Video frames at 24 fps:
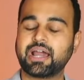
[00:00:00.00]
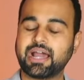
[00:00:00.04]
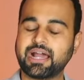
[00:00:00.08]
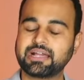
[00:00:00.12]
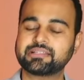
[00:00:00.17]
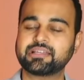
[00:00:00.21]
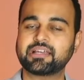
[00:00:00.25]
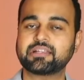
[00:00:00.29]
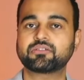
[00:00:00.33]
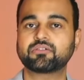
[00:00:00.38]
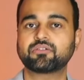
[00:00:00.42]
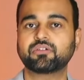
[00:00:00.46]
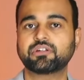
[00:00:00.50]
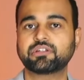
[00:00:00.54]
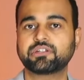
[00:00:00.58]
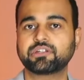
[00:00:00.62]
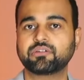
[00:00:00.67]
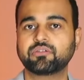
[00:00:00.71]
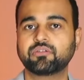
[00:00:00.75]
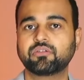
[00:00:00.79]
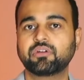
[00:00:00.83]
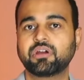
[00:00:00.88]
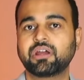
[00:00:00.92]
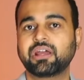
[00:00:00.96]
as I told
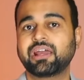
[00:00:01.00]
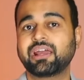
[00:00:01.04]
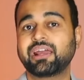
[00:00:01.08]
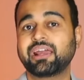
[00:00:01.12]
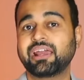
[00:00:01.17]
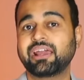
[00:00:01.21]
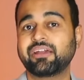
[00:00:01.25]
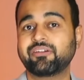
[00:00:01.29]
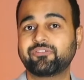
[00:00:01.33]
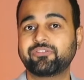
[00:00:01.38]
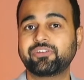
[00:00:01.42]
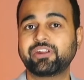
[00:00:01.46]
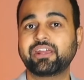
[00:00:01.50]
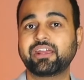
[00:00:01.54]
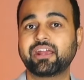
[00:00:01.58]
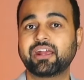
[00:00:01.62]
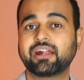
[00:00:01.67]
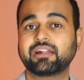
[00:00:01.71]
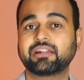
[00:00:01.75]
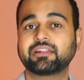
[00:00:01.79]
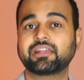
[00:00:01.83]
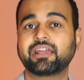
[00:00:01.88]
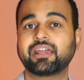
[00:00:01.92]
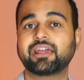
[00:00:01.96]
you, every
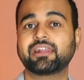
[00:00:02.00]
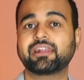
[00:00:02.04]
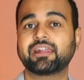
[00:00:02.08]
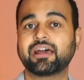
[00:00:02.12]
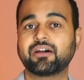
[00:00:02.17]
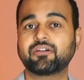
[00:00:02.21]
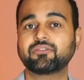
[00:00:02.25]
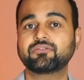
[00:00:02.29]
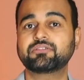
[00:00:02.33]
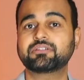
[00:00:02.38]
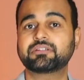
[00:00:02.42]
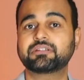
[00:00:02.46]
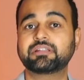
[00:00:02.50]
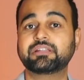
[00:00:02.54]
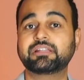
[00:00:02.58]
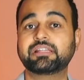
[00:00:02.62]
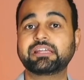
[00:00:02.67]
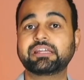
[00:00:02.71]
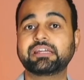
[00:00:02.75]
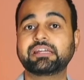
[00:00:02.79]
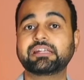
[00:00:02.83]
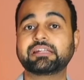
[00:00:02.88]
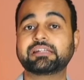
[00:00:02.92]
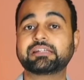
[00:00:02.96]
year they announce
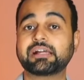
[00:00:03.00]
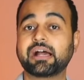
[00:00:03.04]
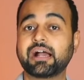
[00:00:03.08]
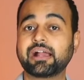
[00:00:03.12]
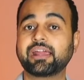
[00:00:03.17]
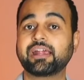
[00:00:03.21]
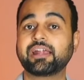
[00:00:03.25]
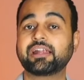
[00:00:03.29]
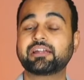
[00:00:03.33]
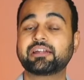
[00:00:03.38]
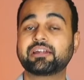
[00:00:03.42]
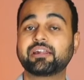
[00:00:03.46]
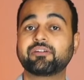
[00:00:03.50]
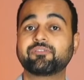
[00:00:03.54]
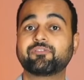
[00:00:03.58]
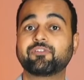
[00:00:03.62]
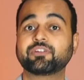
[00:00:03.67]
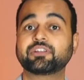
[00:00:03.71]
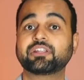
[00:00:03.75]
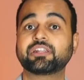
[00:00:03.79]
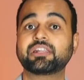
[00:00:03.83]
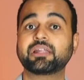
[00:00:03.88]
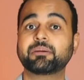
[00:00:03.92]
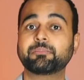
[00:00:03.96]
the target for
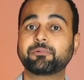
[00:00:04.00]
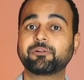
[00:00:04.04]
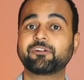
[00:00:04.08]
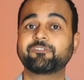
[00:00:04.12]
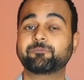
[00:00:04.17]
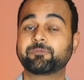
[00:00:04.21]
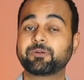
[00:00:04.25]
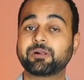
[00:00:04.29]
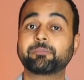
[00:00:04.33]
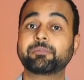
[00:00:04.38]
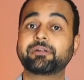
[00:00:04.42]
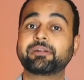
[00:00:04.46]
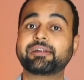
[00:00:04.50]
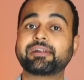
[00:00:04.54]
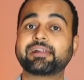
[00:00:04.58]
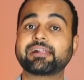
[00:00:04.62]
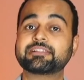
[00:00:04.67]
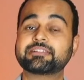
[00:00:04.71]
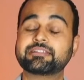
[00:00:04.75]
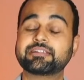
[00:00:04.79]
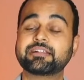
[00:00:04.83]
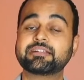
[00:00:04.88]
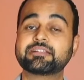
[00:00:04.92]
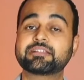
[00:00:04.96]
the number of permanent
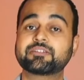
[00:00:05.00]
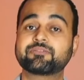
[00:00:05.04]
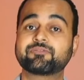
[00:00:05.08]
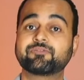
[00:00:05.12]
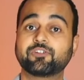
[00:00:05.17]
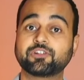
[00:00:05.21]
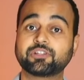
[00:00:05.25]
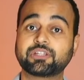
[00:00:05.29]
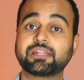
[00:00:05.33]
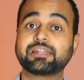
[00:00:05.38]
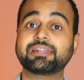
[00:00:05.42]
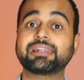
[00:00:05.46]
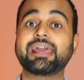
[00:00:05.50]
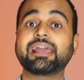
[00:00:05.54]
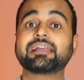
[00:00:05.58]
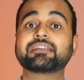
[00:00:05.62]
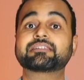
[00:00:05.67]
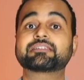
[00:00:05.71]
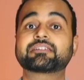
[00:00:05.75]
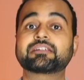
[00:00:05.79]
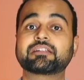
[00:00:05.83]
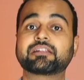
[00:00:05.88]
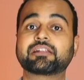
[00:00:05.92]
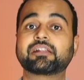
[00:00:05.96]
residents for the
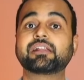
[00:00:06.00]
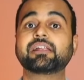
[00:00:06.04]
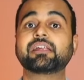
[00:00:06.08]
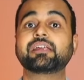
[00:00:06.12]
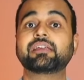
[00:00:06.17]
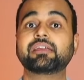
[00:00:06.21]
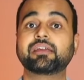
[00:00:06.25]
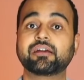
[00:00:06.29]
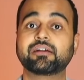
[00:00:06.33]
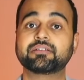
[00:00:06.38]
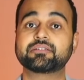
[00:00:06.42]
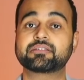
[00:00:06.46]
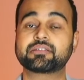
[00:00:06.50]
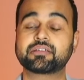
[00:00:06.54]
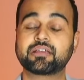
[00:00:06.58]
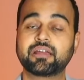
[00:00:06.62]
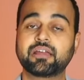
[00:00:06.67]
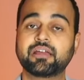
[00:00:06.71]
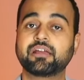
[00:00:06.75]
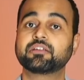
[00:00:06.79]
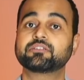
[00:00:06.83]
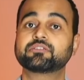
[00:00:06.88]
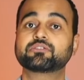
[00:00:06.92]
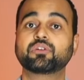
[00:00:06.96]
next 3 years.
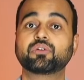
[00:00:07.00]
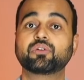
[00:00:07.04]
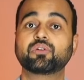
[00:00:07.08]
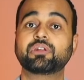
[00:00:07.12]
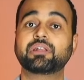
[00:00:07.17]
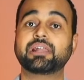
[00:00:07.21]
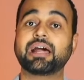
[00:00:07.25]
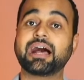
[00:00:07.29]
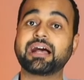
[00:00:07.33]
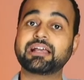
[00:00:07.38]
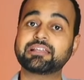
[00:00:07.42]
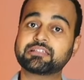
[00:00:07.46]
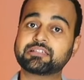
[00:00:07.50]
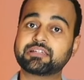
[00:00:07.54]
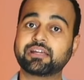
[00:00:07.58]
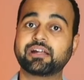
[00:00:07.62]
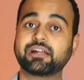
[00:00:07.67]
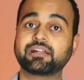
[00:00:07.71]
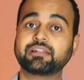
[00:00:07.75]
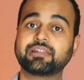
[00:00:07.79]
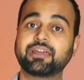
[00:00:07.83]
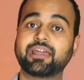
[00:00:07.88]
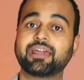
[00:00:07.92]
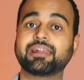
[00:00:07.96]
So last
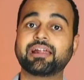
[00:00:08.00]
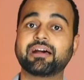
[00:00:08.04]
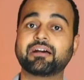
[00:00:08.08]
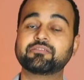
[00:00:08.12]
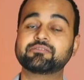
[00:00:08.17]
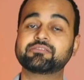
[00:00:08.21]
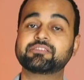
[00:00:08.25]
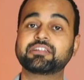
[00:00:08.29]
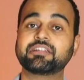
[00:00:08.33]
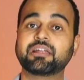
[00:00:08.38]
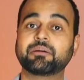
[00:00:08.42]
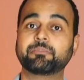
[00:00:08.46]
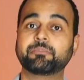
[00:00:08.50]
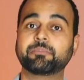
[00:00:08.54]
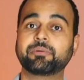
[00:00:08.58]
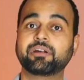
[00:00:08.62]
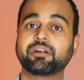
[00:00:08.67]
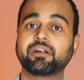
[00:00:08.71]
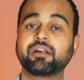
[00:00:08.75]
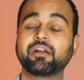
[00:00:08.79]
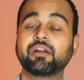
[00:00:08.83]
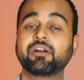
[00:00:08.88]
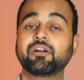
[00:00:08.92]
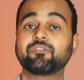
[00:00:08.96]
year they announced the
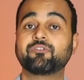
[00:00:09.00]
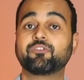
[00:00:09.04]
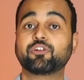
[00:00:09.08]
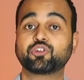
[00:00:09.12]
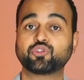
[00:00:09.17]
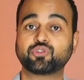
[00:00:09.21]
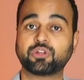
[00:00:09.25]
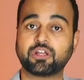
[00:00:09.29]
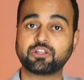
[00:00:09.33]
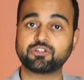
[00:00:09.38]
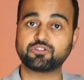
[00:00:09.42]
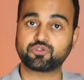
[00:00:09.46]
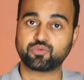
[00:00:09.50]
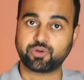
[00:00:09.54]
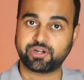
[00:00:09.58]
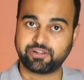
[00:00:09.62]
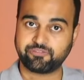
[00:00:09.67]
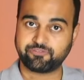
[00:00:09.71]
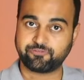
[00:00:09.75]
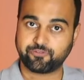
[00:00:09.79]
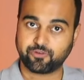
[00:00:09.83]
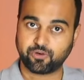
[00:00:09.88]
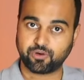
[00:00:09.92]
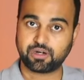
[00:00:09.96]
number for
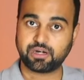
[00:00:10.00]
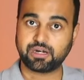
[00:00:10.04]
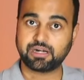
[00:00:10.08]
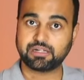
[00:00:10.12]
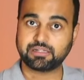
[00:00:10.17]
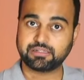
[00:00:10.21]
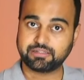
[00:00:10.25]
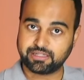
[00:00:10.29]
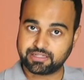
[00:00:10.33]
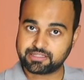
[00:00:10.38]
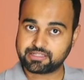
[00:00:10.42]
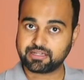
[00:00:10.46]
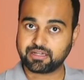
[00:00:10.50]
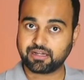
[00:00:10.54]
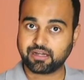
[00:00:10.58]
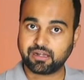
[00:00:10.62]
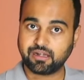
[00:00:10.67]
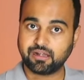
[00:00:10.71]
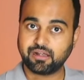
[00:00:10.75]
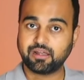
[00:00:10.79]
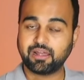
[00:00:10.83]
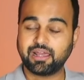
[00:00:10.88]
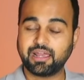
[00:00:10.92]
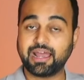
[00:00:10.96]
2024, this year,
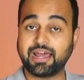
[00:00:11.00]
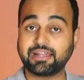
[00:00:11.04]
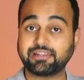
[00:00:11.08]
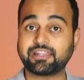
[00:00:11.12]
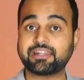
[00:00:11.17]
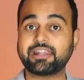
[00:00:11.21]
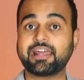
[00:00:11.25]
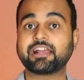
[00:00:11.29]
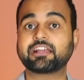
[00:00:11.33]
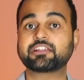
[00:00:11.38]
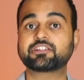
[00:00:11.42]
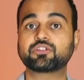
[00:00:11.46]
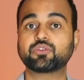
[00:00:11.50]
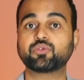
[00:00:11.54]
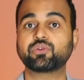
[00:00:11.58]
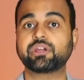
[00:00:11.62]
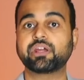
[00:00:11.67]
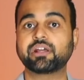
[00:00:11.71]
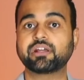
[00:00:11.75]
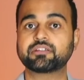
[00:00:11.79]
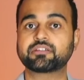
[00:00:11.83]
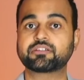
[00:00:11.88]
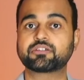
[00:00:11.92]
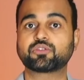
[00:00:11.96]
and the next 2
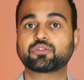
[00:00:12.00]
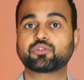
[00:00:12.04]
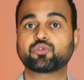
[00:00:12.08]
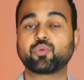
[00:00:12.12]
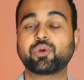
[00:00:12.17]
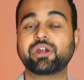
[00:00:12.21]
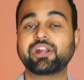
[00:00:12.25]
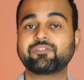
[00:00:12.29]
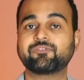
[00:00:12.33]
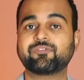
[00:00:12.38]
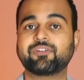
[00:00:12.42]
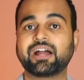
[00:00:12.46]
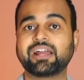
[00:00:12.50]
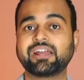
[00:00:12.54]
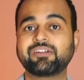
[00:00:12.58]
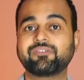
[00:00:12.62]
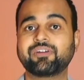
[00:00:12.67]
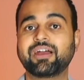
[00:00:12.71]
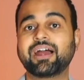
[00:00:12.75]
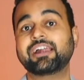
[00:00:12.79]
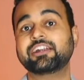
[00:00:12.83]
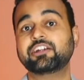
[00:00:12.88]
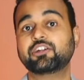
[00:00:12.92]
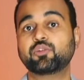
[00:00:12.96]
years, 25
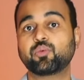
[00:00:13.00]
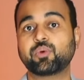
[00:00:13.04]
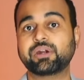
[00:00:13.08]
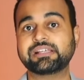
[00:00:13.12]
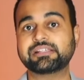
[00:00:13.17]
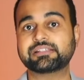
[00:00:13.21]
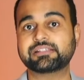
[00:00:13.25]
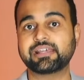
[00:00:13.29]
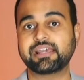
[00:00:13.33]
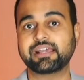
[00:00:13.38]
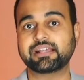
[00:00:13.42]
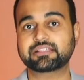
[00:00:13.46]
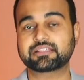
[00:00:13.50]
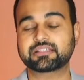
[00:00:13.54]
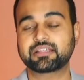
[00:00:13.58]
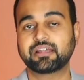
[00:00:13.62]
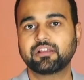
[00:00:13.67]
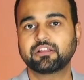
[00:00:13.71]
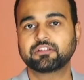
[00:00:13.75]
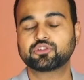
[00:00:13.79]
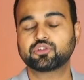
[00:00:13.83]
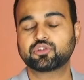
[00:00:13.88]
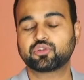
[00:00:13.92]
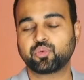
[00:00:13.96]
and 26.
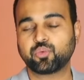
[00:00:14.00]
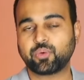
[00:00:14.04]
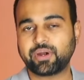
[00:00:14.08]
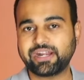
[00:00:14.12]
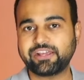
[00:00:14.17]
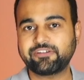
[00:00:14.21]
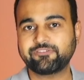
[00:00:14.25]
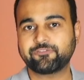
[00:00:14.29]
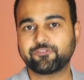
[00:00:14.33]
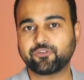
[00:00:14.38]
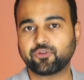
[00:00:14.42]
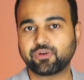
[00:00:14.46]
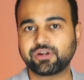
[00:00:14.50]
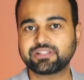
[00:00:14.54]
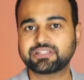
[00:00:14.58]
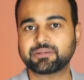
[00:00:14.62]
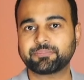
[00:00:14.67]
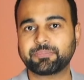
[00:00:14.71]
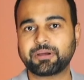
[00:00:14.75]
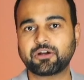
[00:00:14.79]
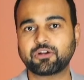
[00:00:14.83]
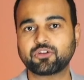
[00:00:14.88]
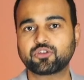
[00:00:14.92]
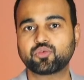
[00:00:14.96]
So 24 is
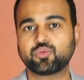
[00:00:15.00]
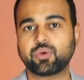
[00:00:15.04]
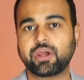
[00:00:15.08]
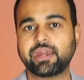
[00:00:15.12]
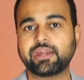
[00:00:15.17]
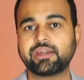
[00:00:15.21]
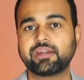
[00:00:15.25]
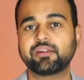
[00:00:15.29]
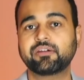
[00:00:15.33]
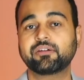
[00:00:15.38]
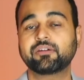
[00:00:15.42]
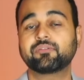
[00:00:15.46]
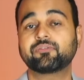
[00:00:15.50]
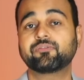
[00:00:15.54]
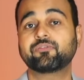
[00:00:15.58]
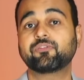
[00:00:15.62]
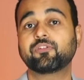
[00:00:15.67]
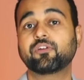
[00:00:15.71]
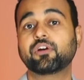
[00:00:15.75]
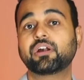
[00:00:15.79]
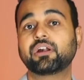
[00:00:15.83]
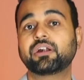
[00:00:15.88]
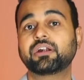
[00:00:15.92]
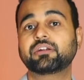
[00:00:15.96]
about to end.
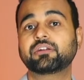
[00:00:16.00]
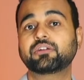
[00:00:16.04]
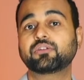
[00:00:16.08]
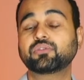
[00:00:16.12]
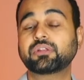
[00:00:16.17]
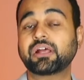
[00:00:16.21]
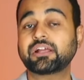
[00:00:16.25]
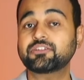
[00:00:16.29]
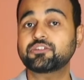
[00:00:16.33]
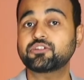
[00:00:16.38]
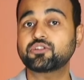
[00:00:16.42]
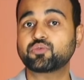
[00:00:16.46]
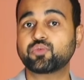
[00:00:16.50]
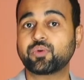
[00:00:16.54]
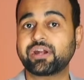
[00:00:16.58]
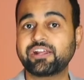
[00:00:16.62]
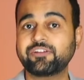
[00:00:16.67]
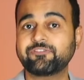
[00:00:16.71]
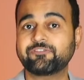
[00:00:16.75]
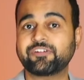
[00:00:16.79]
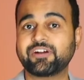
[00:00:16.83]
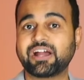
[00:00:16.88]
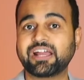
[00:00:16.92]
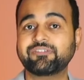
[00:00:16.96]
For
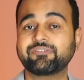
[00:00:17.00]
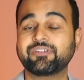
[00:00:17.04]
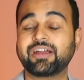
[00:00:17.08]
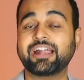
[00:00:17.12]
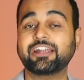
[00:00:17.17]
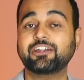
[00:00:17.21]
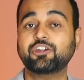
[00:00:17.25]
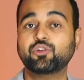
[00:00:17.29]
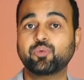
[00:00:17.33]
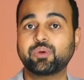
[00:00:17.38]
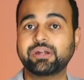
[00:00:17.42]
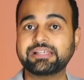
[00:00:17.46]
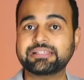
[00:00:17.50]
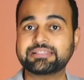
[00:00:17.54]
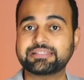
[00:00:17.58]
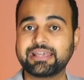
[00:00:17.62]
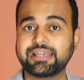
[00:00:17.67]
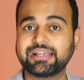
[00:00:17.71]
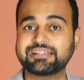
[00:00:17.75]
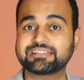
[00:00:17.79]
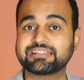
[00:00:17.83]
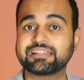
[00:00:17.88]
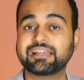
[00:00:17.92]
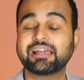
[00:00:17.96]
2025 and
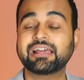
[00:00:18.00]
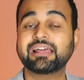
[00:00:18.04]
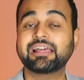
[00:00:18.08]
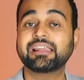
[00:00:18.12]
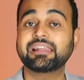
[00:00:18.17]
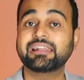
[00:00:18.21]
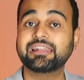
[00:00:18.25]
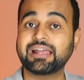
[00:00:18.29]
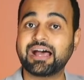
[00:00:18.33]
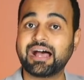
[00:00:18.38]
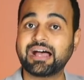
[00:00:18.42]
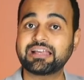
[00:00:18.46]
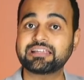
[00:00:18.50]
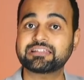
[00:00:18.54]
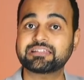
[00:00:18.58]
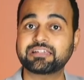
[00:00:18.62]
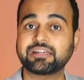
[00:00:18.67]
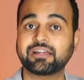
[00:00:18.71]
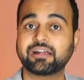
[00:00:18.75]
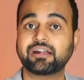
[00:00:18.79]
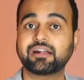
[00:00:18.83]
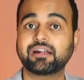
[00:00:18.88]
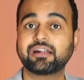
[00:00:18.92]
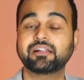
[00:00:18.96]
26, last
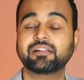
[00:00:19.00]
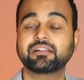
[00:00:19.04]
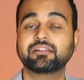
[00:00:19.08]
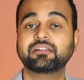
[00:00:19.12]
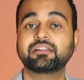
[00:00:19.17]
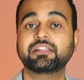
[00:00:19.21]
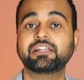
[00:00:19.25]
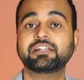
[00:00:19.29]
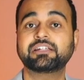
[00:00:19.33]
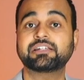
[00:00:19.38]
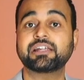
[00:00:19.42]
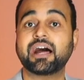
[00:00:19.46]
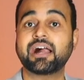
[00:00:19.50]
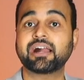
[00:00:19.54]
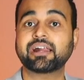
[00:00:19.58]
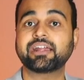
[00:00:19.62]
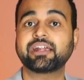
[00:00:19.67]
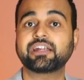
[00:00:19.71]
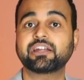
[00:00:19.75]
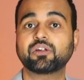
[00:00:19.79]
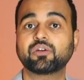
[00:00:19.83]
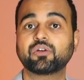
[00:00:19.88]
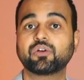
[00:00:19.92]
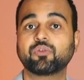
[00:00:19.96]
year the
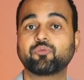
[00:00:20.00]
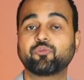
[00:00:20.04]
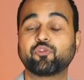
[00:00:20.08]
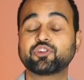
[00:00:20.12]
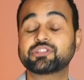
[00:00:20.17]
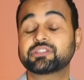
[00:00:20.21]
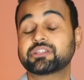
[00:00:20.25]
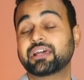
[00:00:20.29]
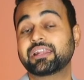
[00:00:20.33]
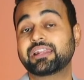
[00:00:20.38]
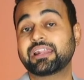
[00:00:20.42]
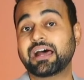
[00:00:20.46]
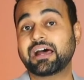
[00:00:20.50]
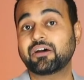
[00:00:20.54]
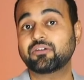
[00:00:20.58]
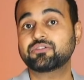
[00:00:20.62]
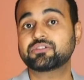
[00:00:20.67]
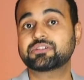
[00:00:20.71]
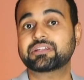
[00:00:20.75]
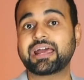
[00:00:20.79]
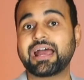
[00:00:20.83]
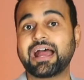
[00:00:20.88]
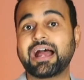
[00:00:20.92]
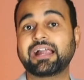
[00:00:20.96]
target was
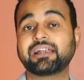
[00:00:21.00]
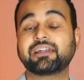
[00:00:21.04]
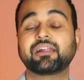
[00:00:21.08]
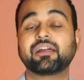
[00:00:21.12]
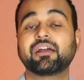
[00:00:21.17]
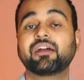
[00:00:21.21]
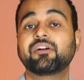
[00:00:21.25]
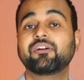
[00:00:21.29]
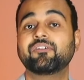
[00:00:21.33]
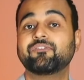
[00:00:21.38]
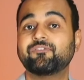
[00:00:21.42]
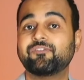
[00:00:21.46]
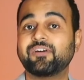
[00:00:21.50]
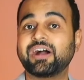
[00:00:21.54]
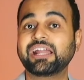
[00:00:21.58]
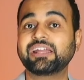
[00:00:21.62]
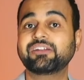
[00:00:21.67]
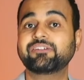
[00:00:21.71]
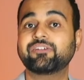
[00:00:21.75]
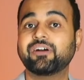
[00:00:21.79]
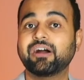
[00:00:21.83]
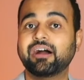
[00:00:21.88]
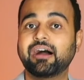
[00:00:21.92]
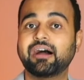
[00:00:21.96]
announced at
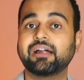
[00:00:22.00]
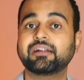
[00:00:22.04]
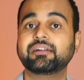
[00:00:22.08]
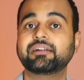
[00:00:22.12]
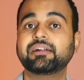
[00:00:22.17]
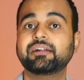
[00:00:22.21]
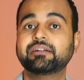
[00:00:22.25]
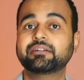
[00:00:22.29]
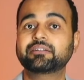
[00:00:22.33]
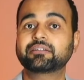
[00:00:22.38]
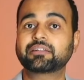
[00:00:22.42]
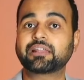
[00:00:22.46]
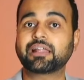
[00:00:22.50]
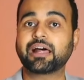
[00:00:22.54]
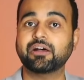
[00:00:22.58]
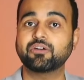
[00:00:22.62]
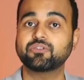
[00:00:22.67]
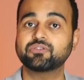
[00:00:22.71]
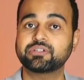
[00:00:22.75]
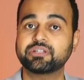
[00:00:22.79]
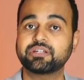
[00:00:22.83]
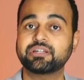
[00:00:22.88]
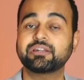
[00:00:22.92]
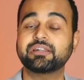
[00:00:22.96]

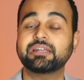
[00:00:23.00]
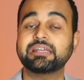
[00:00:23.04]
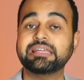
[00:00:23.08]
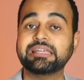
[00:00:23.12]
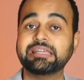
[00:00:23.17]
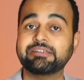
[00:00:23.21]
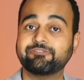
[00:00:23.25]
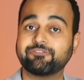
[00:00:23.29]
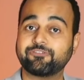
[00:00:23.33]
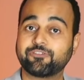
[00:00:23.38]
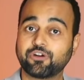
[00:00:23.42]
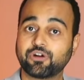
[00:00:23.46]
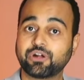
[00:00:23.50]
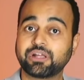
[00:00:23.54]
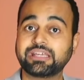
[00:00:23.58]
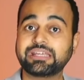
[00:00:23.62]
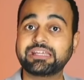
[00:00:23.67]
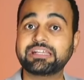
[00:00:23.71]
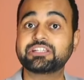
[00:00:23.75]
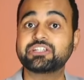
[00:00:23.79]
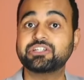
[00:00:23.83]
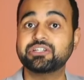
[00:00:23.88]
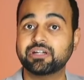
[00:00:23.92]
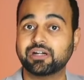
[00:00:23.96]
500,000 for
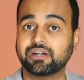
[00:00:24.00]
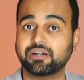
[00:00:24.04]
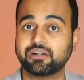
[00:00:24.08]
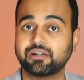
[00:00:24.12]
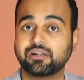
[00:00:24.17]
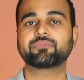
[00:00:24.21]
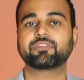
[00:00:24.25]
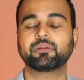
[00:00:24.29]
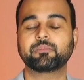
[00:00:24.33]
each year.